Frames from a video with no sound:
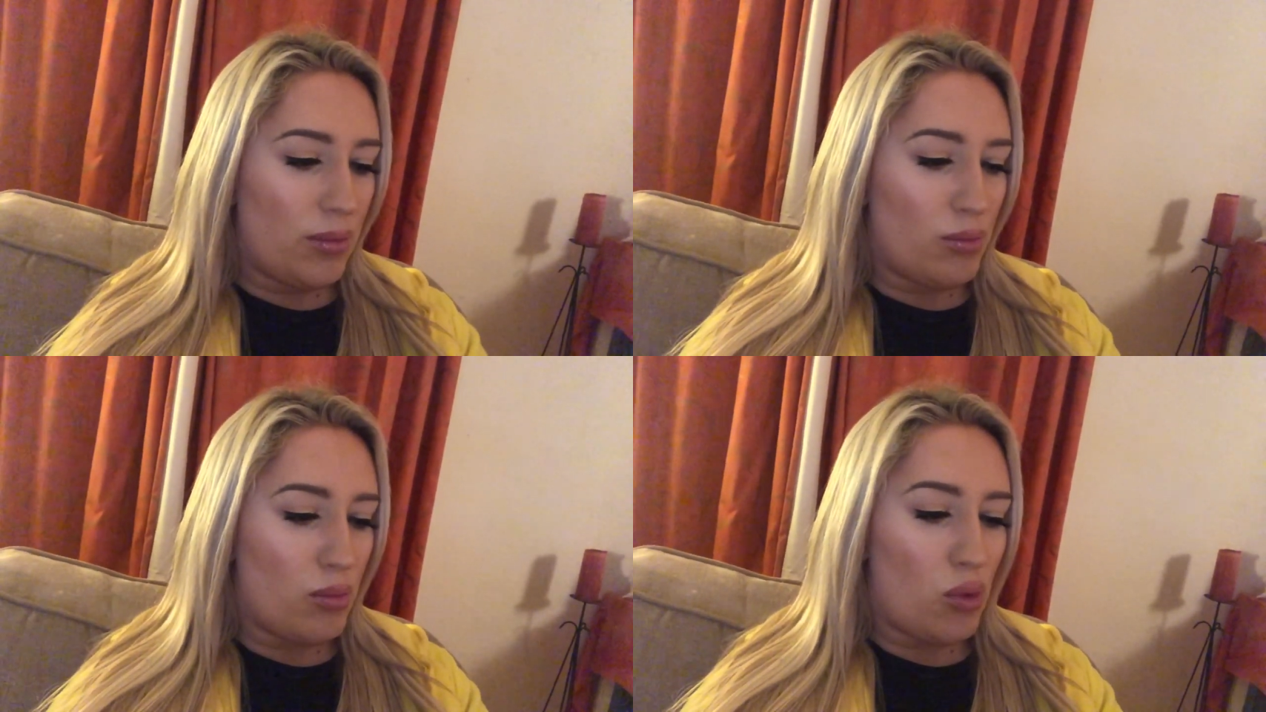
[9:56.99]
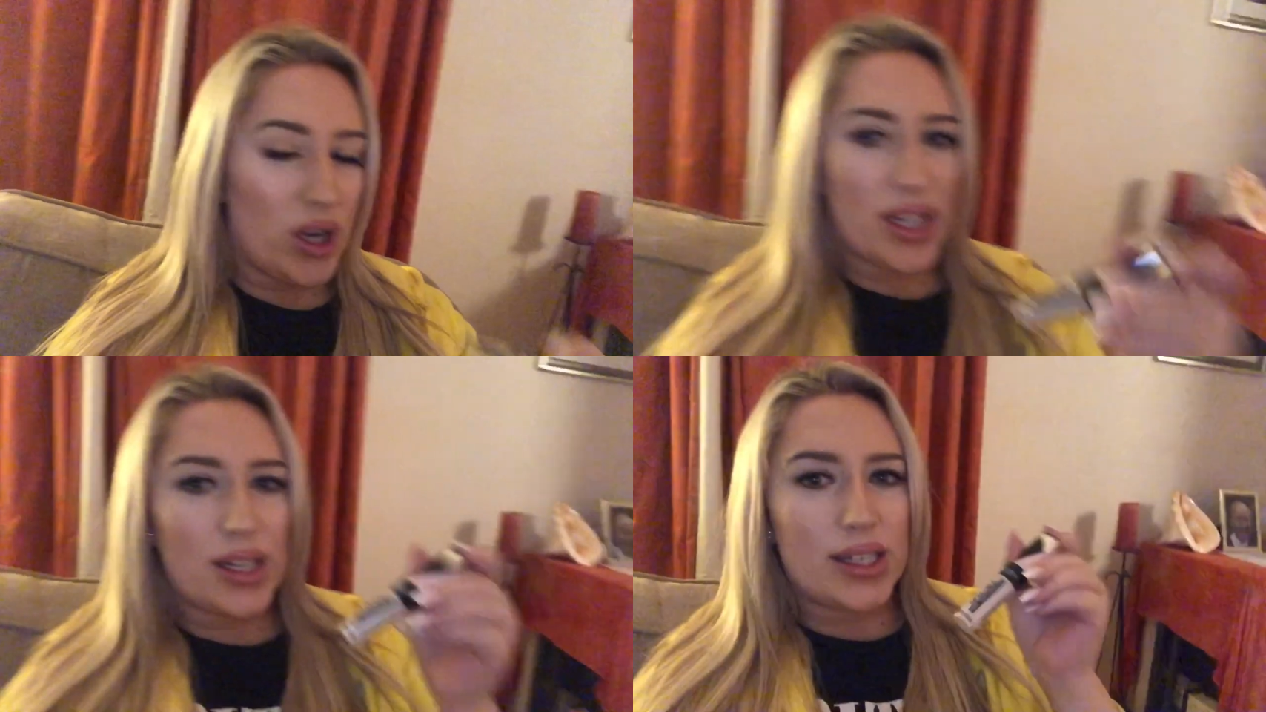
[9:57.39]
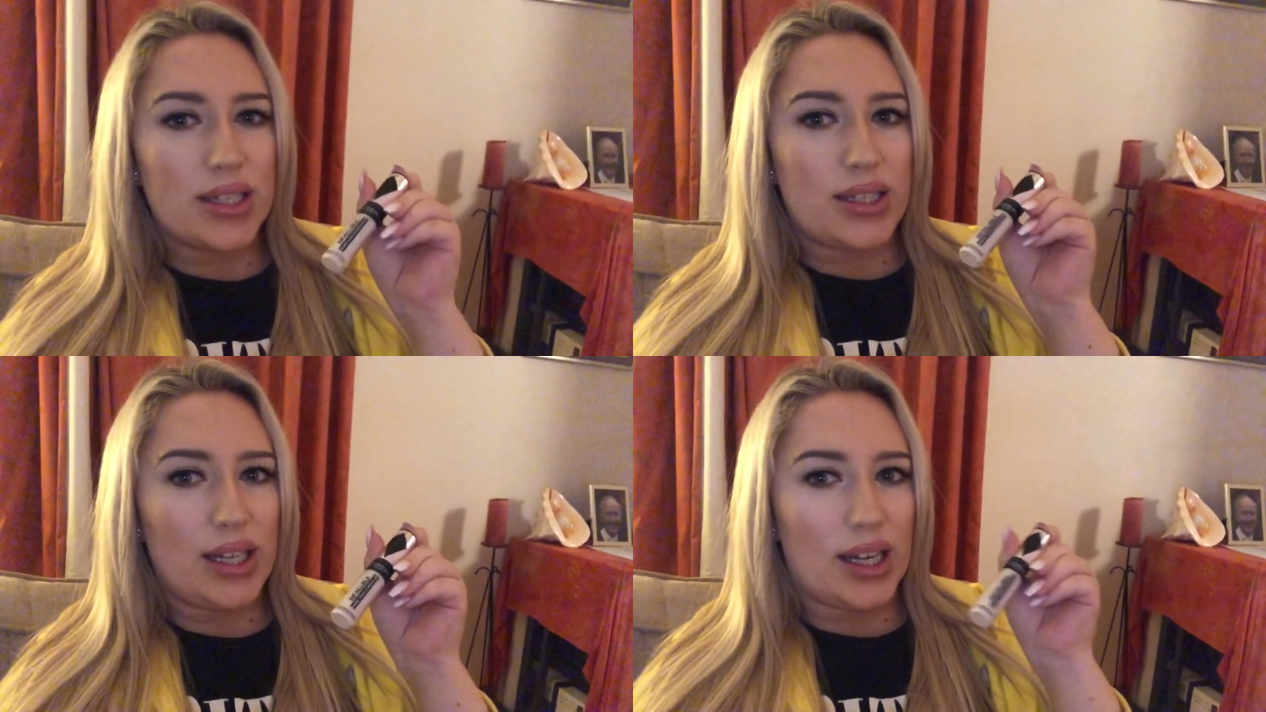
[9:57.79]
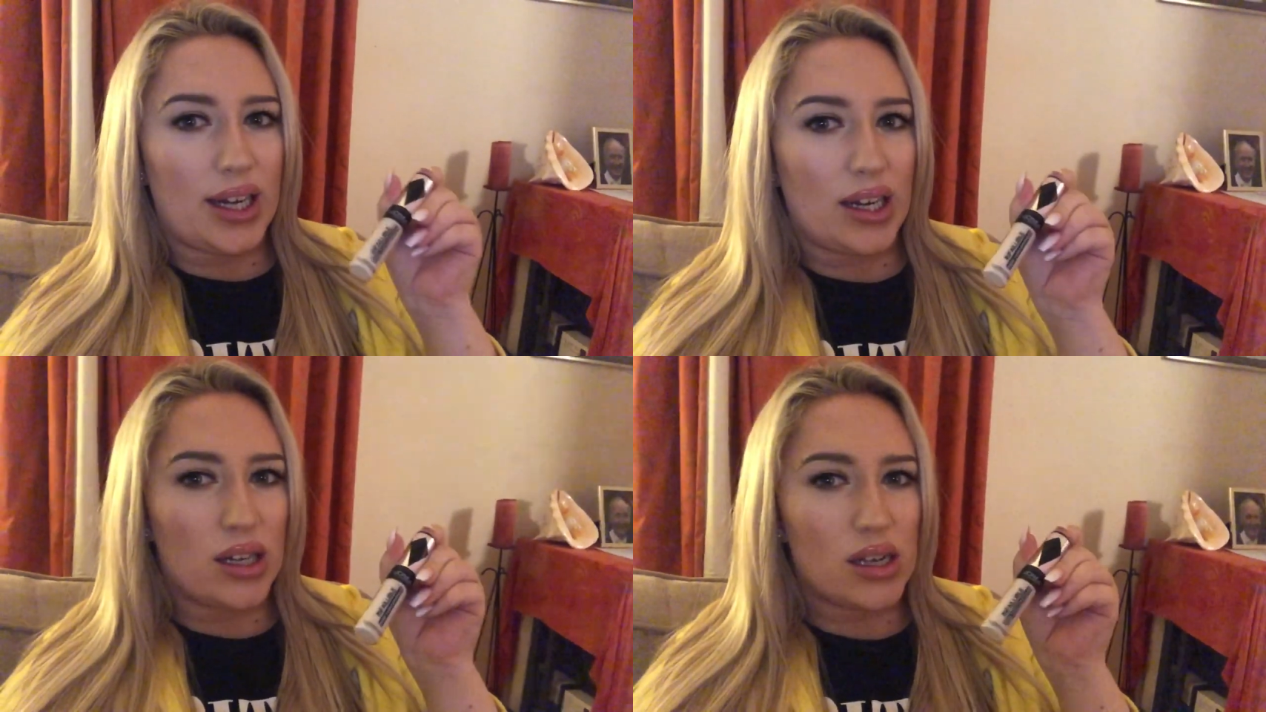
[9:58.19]
More Than
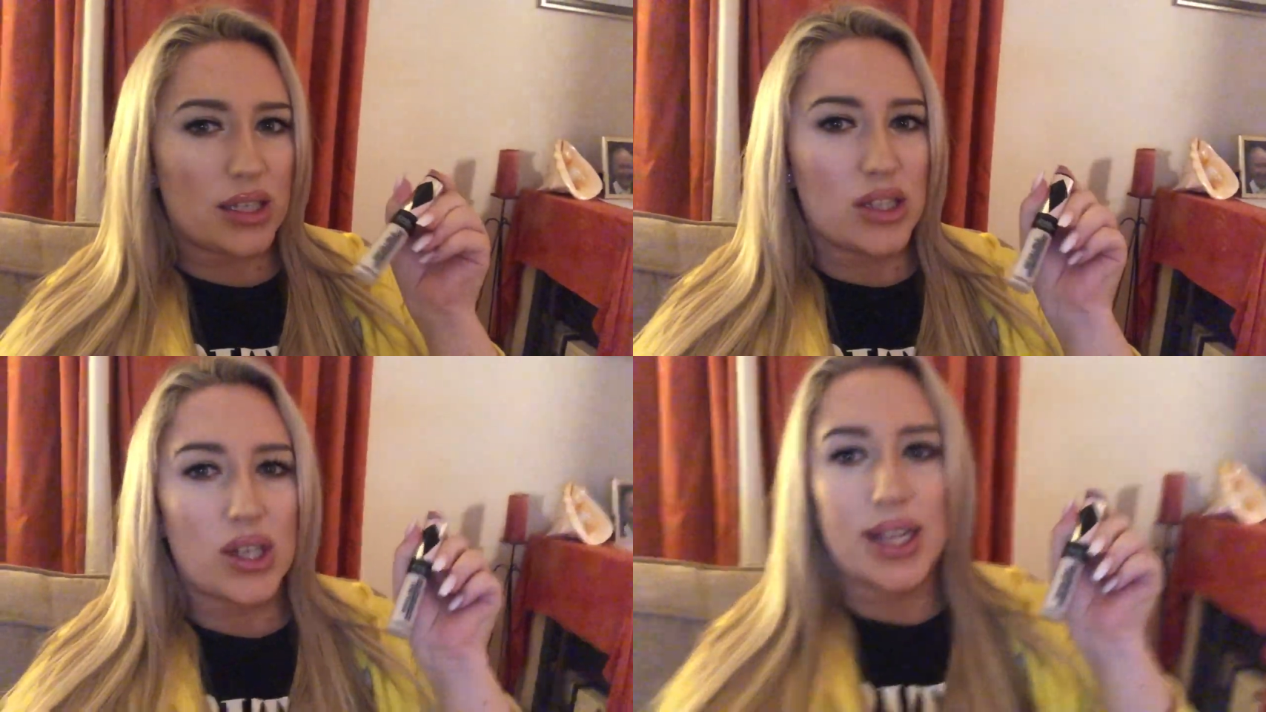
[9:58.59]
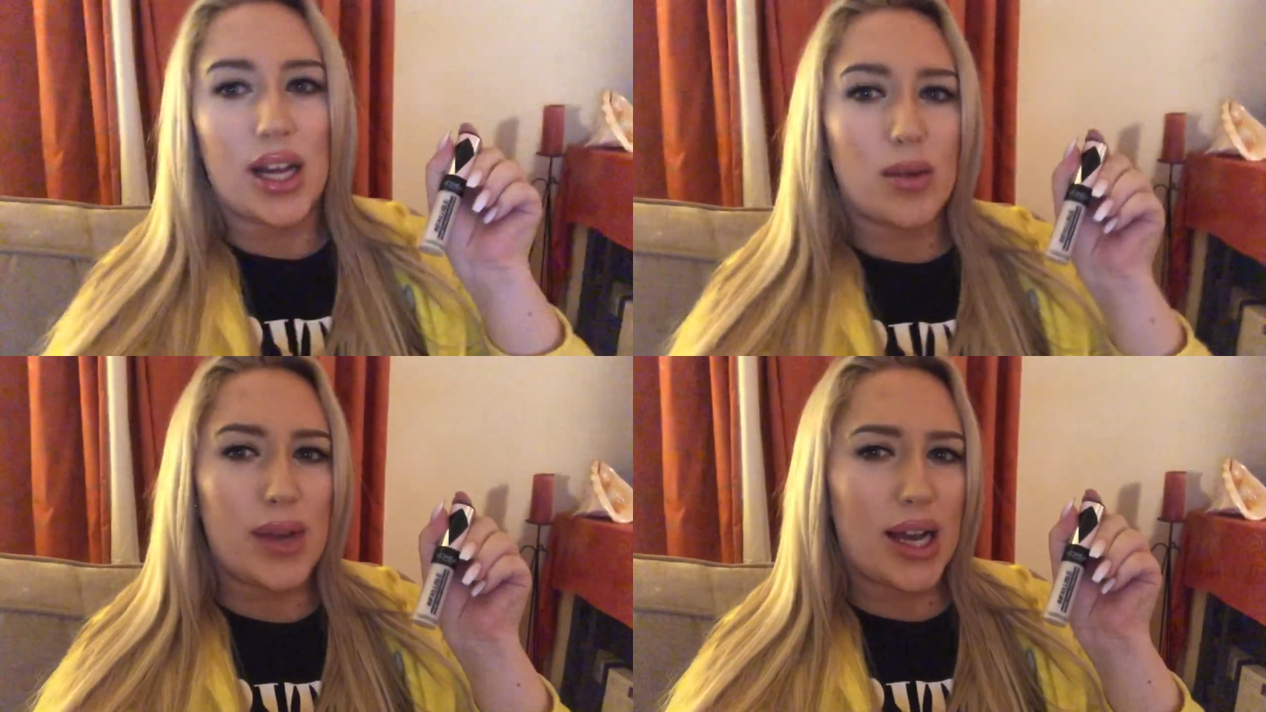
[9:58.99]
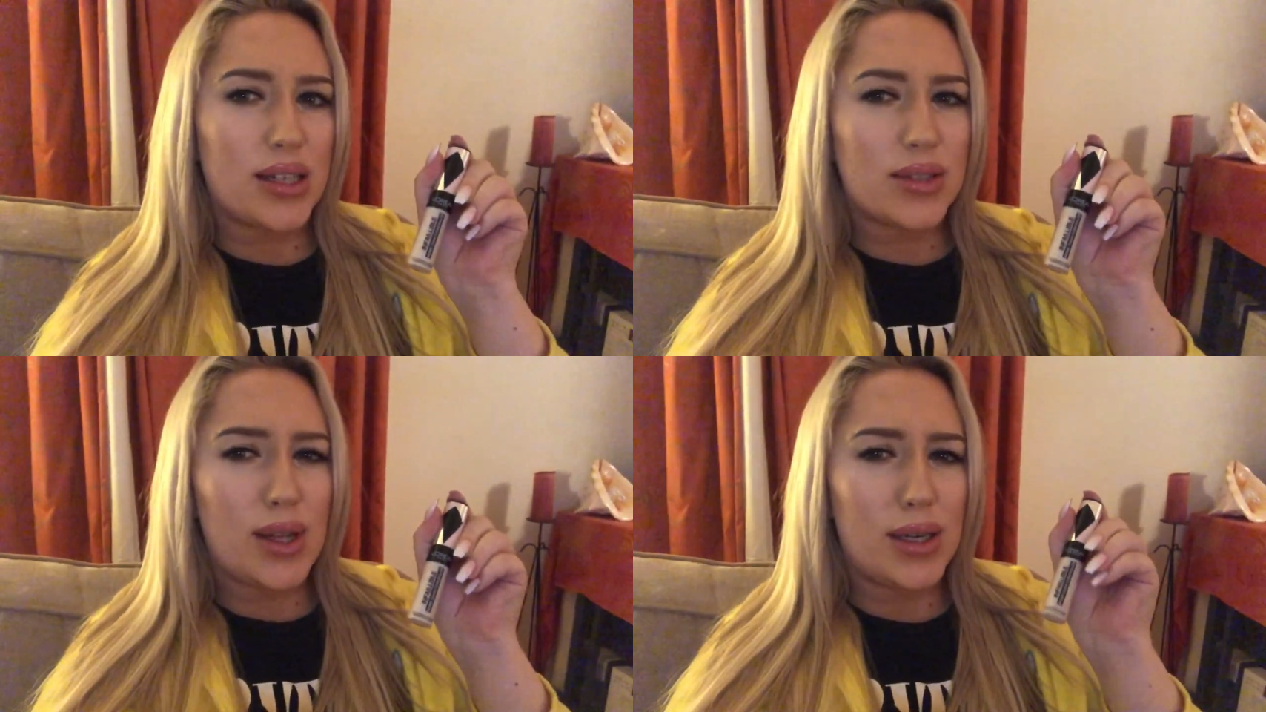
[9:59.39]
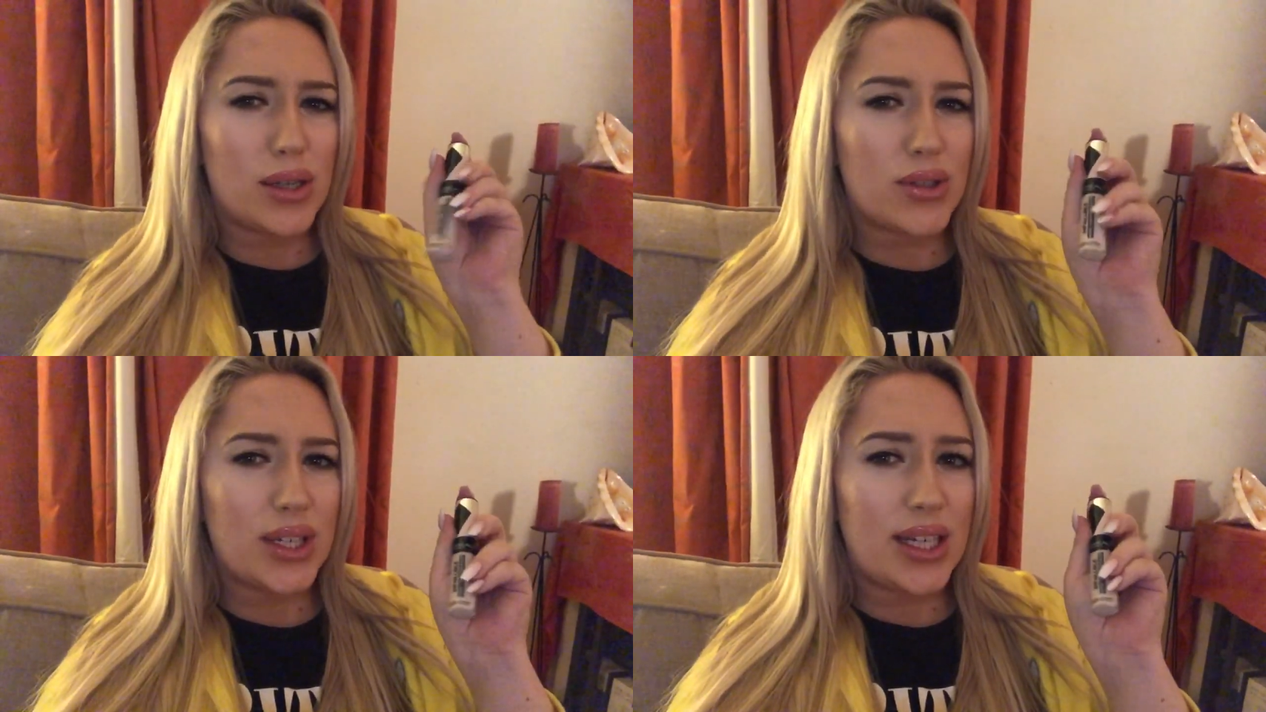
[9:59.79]
Concealer because I tried that on my hand as well and it
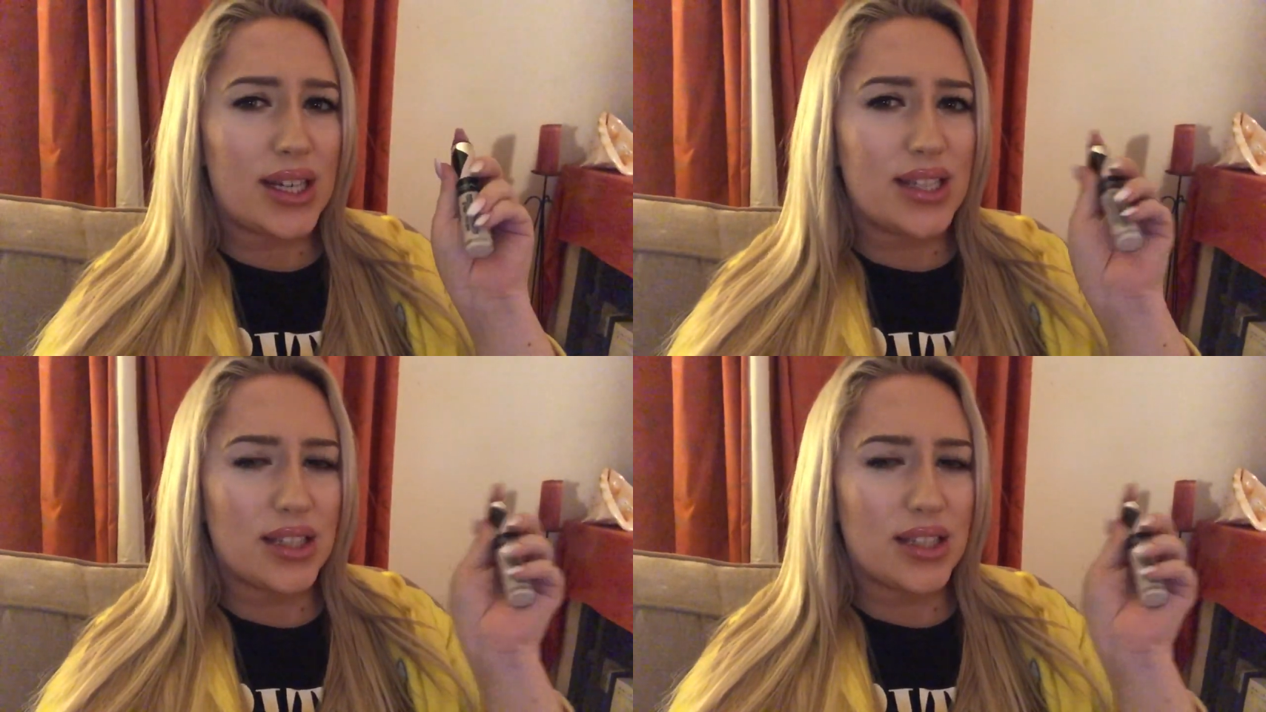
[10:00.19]
looked really nice,